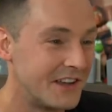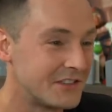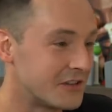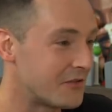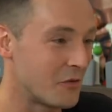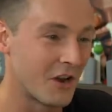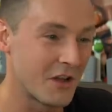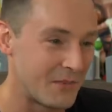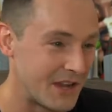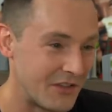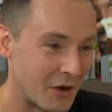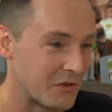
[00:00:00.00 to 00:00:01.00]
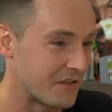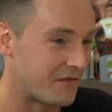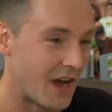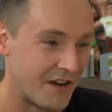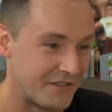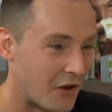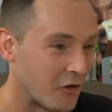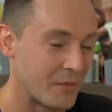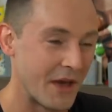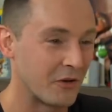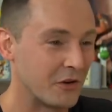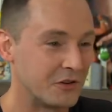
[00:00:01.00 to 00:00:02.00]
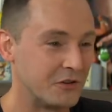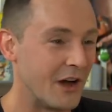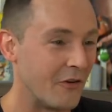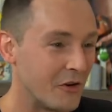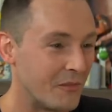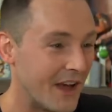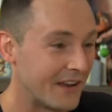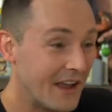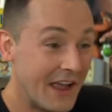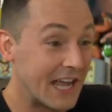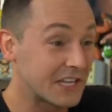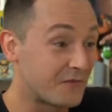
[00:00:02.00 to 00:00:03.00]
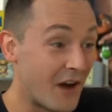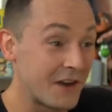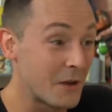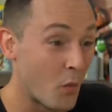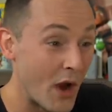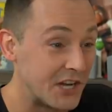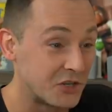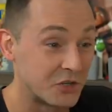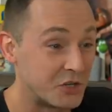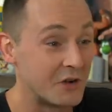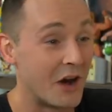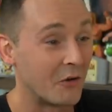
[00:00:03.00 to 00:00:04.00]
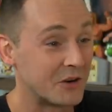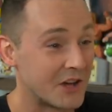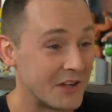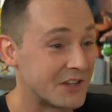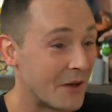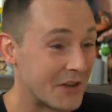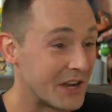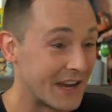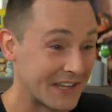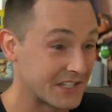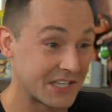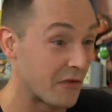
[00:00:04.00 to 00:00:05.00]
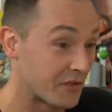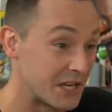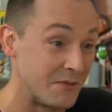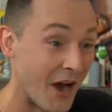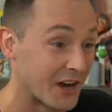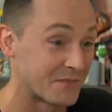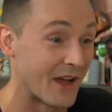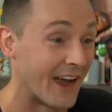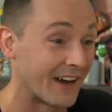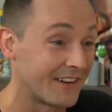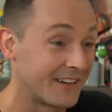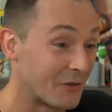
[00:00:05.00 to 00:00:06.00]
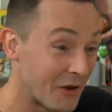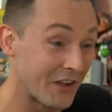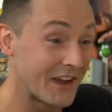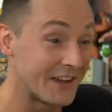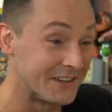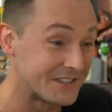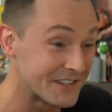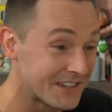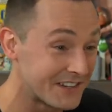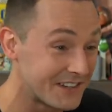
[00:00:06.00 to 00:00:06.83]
So if you want to be in there with a five dollar bet or a two dollar bet, it's fun to wager two dollars on something and get seventy bucks back. It really is.